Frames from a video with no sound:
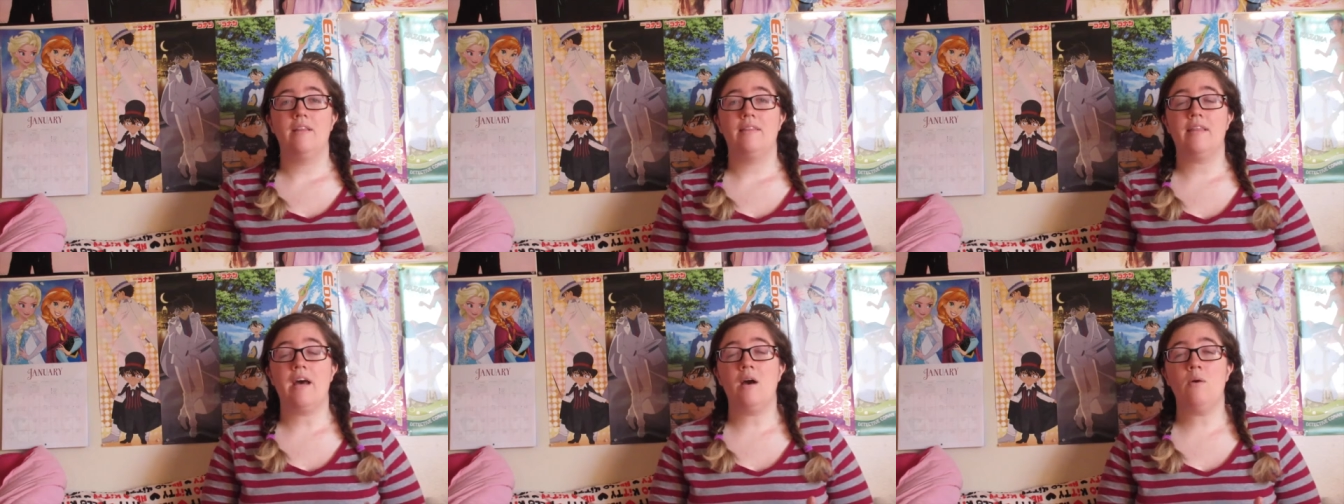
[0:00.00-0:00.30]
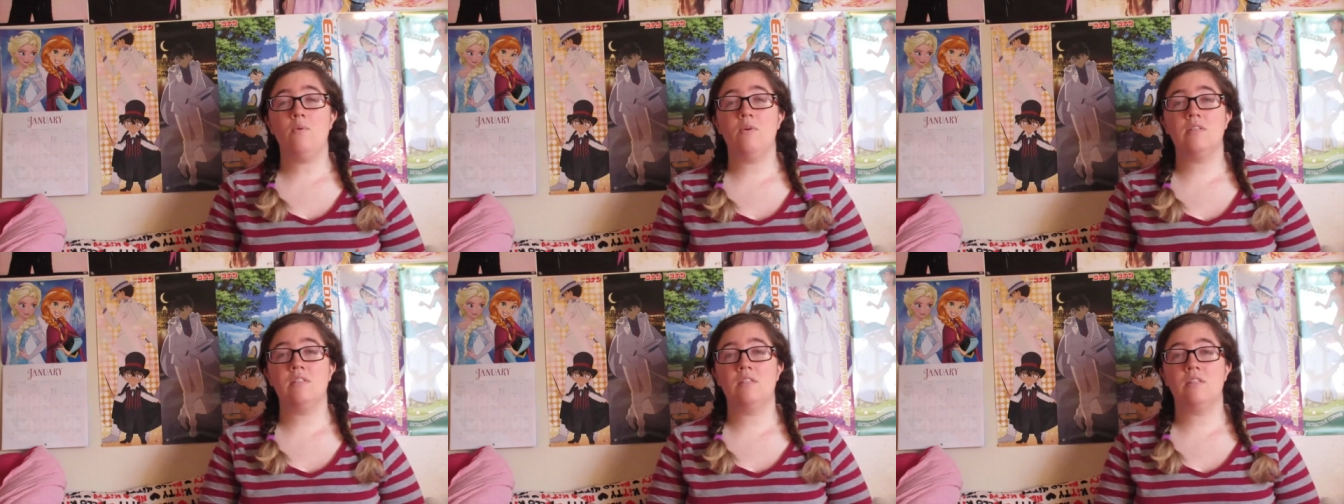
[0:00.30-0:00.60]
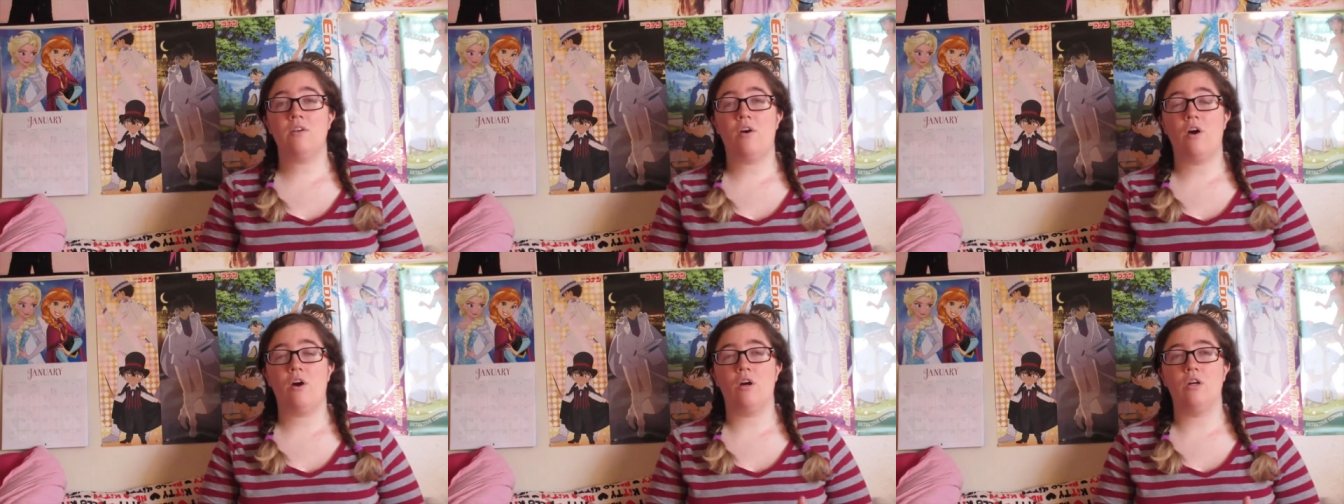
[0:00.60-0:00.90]
that
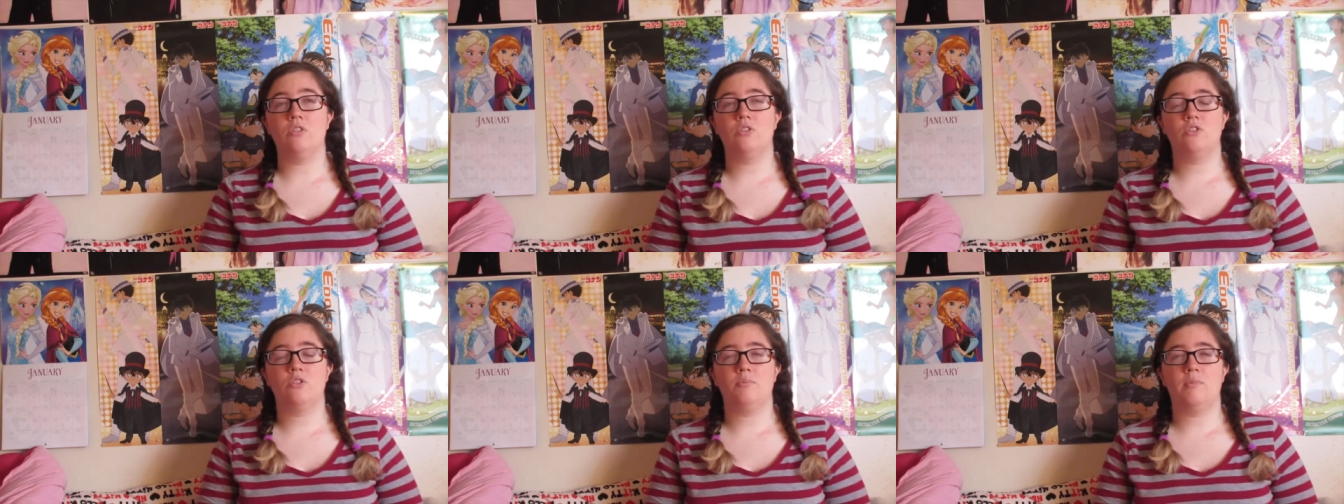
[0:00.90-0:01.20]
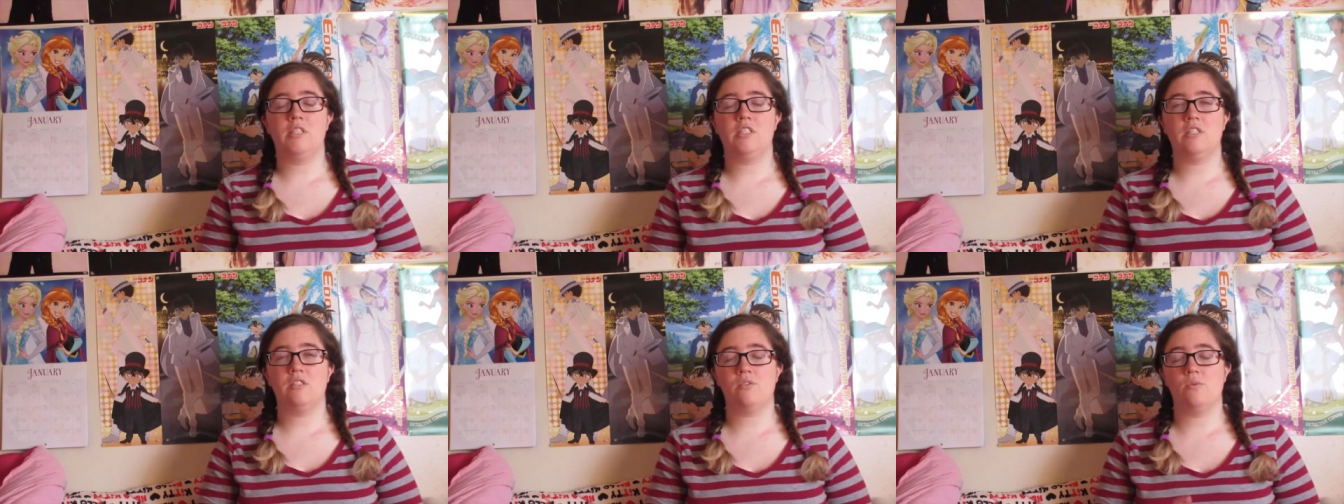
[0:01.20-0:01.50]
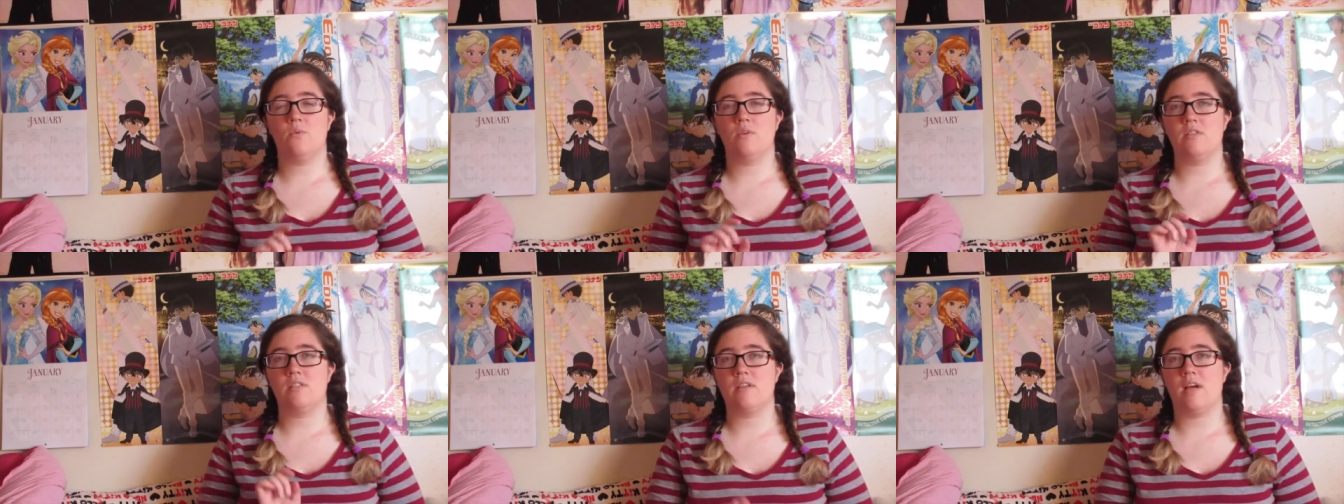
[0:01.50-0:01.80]
wasn't hard so much as it
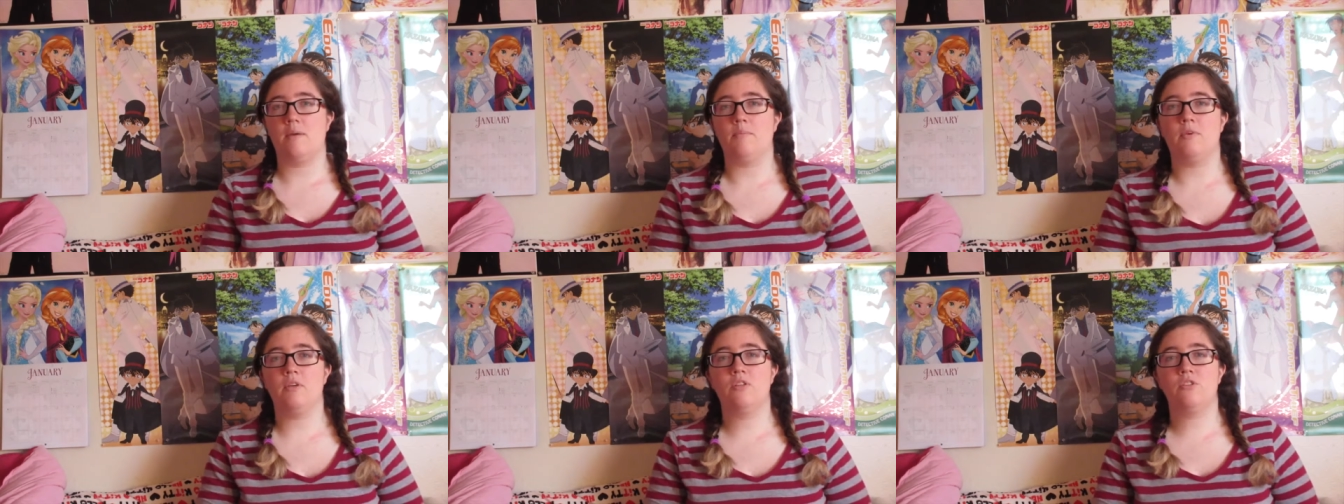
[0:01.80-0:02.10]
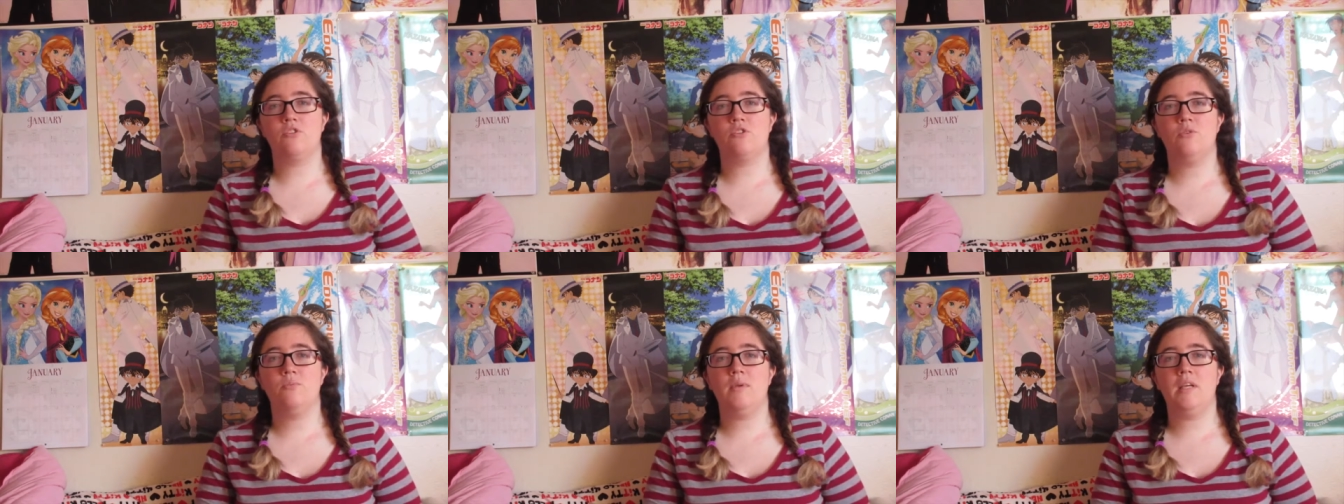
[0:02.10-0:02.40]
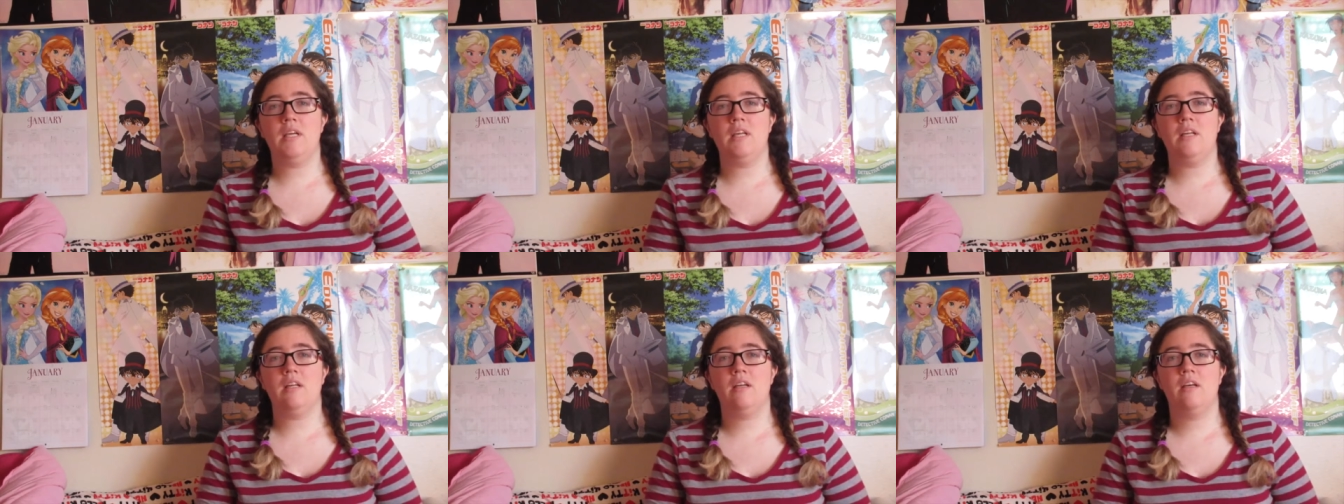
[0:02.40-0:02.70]
was
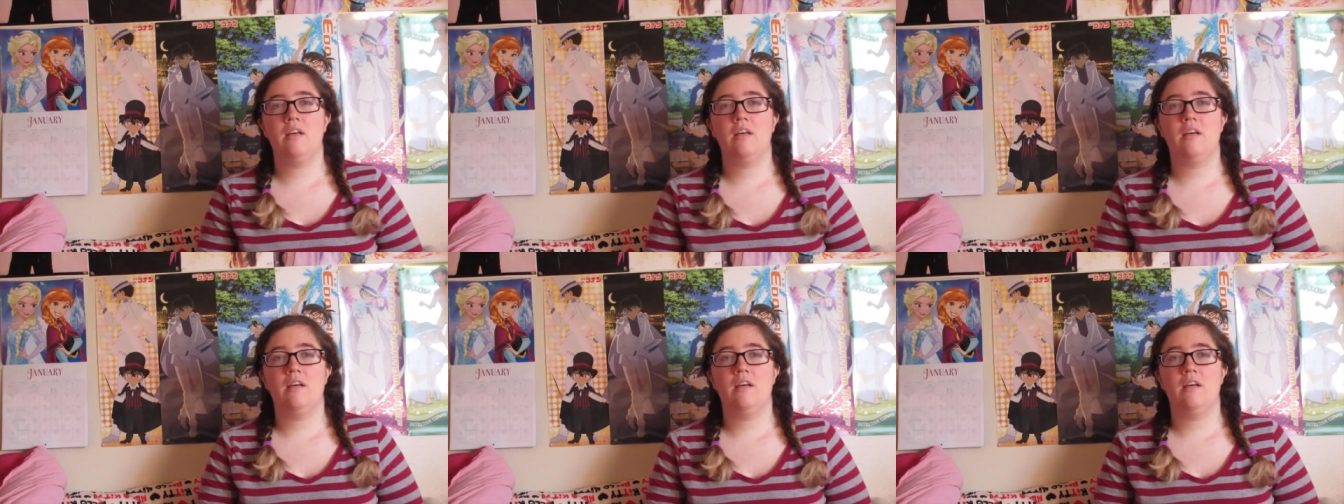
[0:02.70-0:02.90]
time-consuming.